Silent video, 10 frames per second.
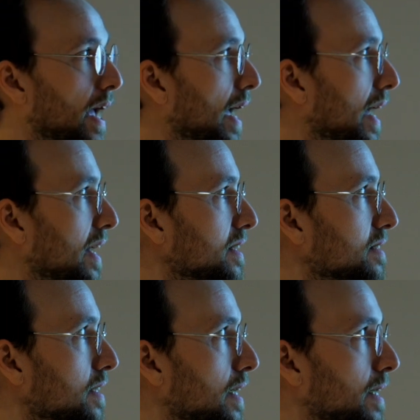
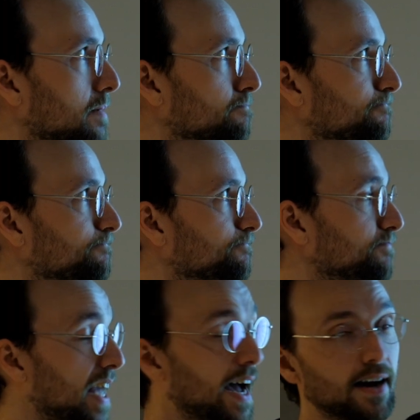And
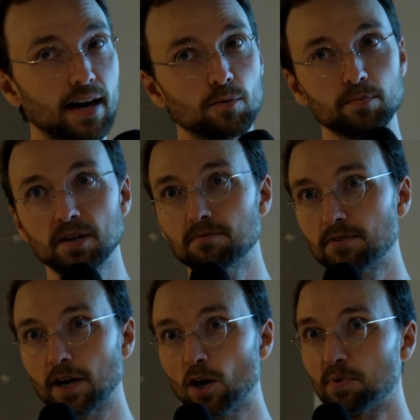Yeah, I would be
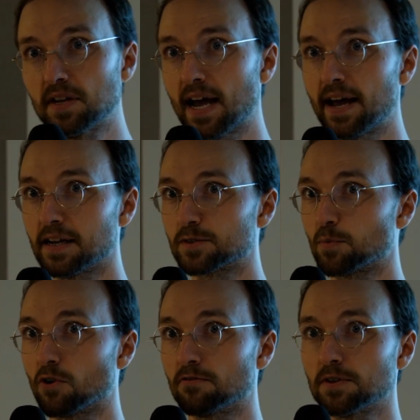very open to adding
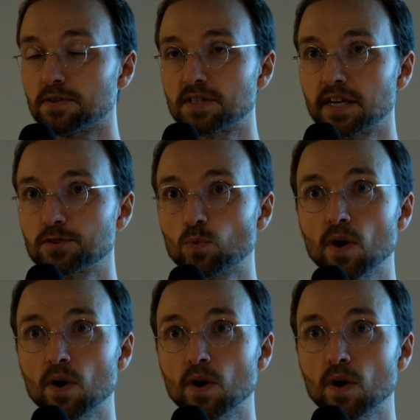support for those things.